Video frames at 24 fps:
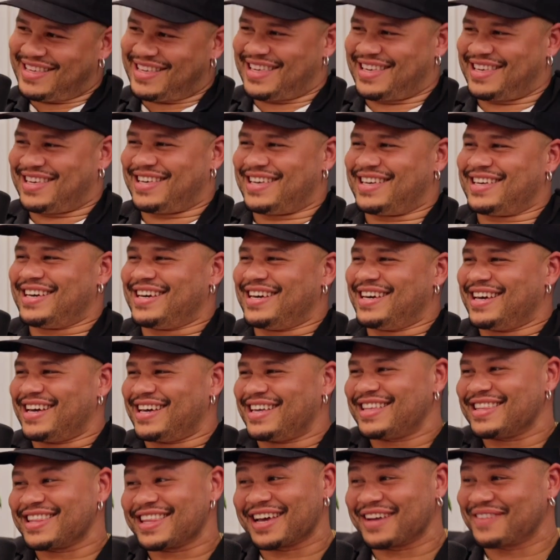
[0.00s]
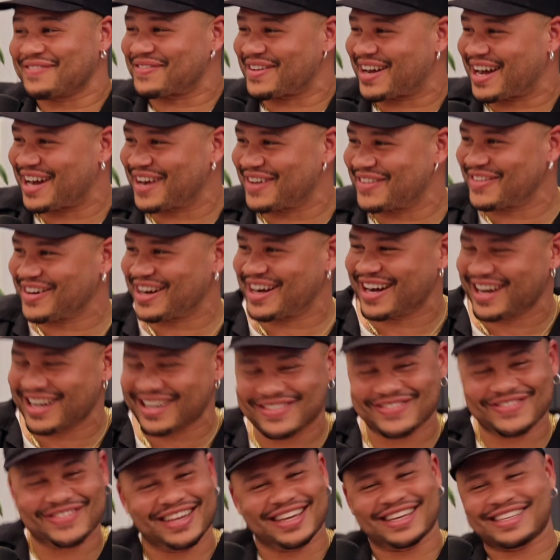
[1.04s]
You like, fine, why?
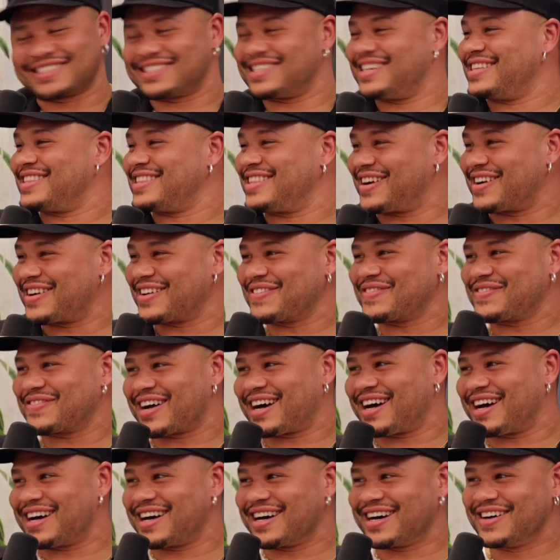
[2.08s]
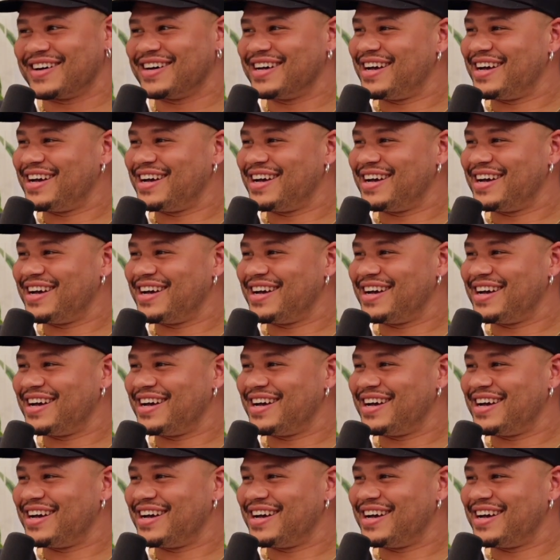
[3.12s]
This man said 35.